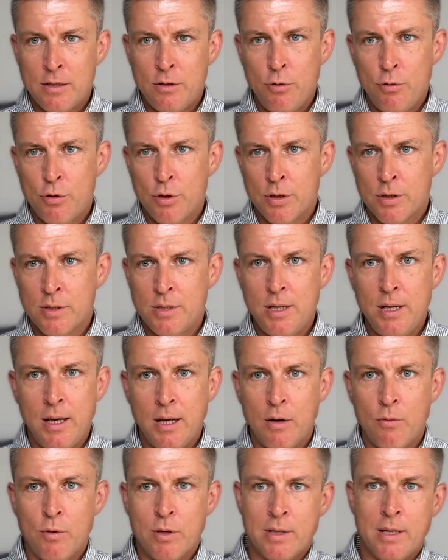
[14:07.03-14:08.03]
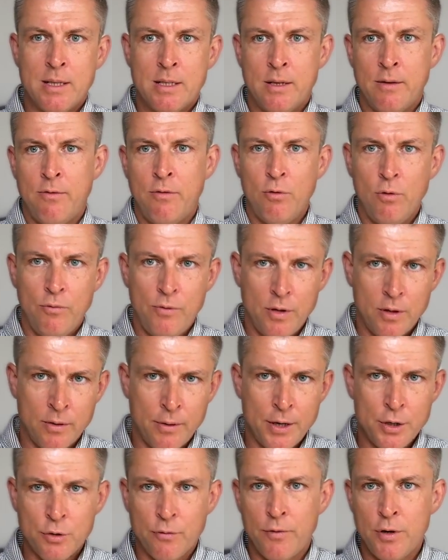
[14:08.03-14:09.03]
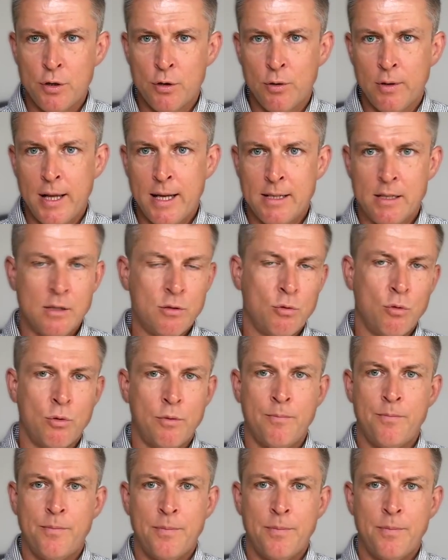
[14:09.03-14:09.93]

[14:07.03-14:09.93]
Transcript: surgeons dealing with, let's say, full range of vision lenses or